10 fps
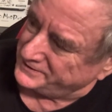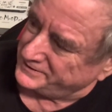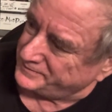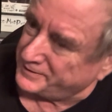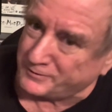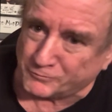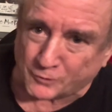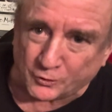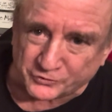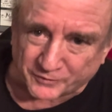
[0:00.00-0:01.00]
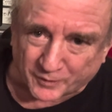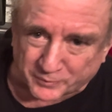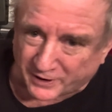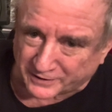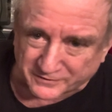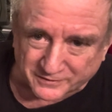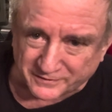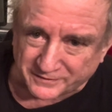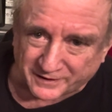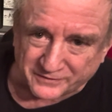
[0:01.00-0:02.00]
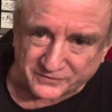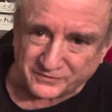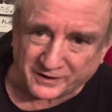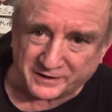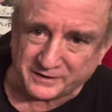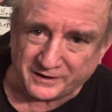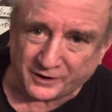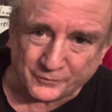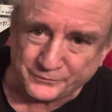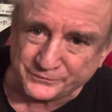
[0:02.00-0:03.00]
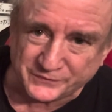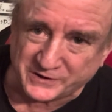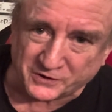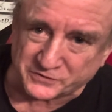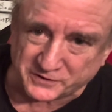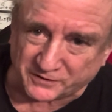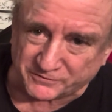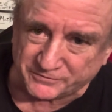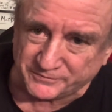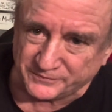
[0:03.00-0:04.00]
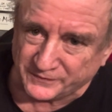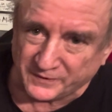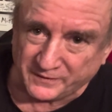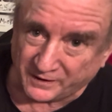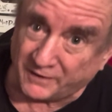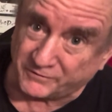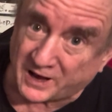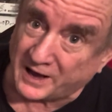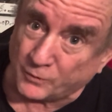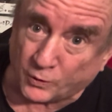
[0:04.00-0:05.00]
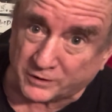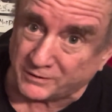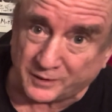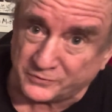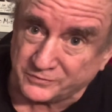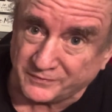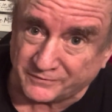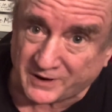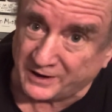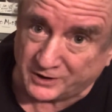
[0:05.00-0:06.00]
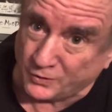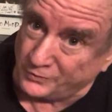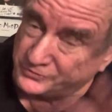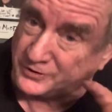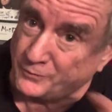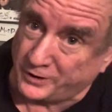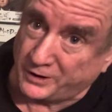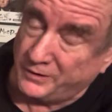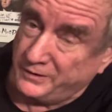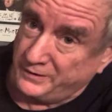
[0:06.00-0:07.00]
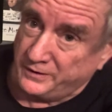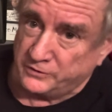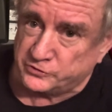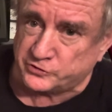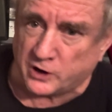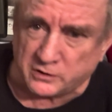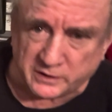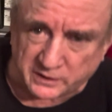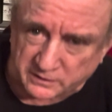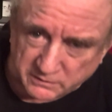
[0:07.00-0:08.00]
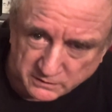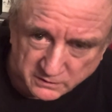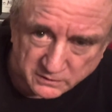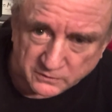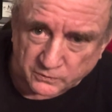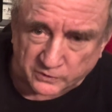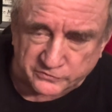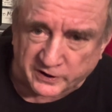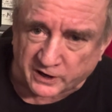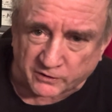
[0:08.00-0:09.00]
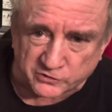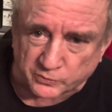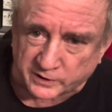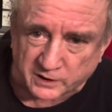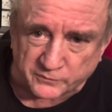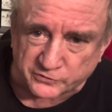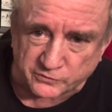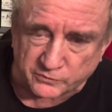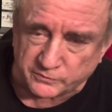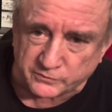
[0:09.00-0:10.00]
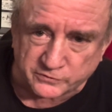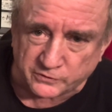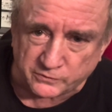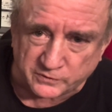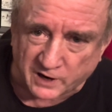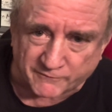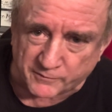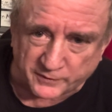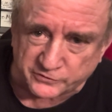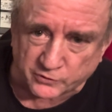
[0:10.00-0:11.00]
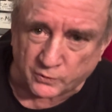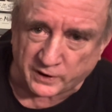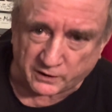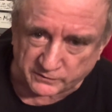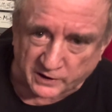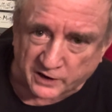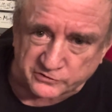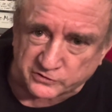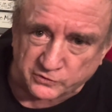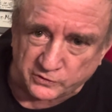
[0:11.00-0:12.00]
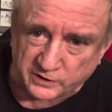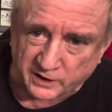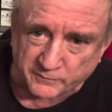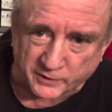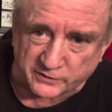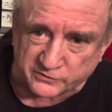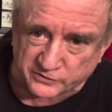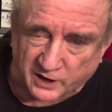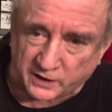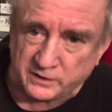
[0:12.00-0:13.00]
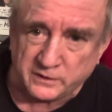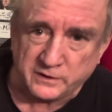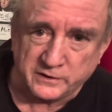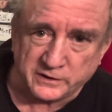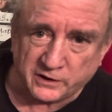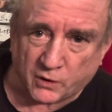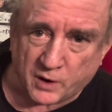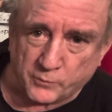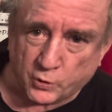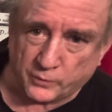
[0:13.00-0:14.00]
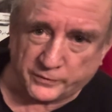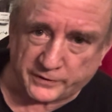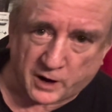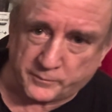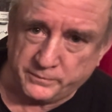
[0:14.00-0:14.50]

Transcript: maybe Roosevelt practically that isn't like, guilty of kind of war crimes. I'm kind of going somewhere, certainly we're terrorists when it comes to governments going out and executing anybody that's not, on board with our